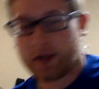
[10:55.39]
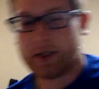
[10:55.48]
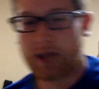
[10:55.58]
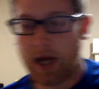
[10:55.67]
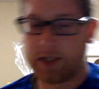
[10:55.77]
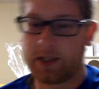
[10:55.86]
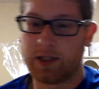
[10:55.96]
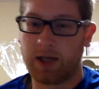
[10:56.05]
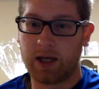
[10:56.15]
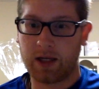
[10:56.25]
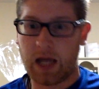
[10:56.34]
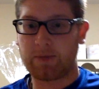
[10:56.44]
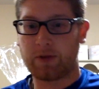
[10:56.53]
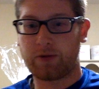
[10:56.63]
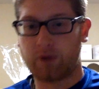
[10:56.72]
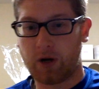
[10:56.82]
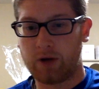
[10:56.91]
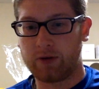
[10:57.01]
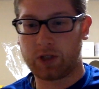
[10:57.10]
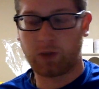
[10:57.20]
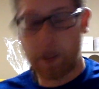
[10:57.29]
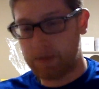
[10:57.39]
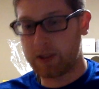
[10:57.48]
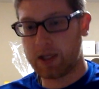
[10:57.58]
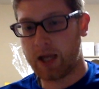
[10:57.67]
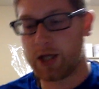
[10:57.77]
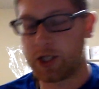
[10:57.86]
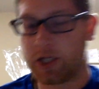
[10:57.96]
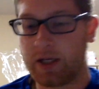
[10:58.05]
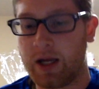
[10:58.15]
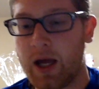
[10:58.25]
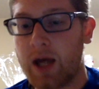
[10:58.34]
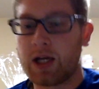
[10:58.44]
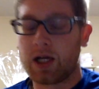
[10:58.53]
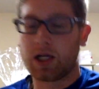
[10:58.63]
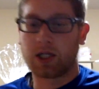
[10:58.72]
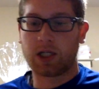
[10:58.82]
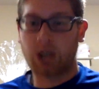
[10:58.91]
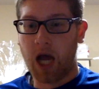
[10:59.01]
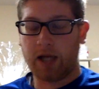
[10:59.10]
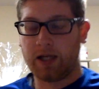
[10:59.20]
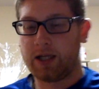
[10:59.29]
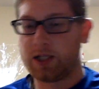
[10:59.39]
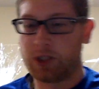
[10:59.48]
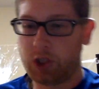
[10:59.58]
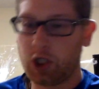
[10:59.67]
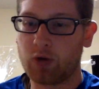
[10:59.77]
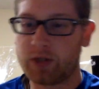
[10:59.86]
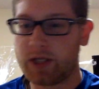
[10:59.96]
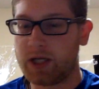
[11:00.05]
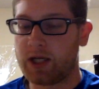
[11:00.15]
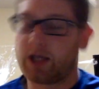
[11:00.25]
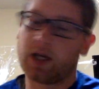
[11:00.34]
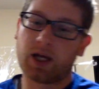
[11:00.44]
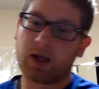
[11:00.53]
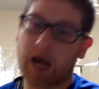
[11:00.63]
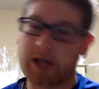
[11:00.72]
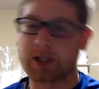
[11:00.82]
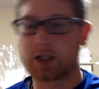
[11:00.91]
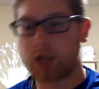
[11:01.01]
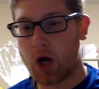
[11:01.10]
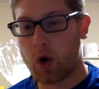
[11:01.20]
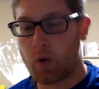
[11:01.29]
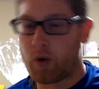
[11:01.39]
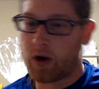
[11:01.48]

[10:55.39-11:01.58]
Yes, Game of Thrones. Sweeping the nation. GOT. Let's go.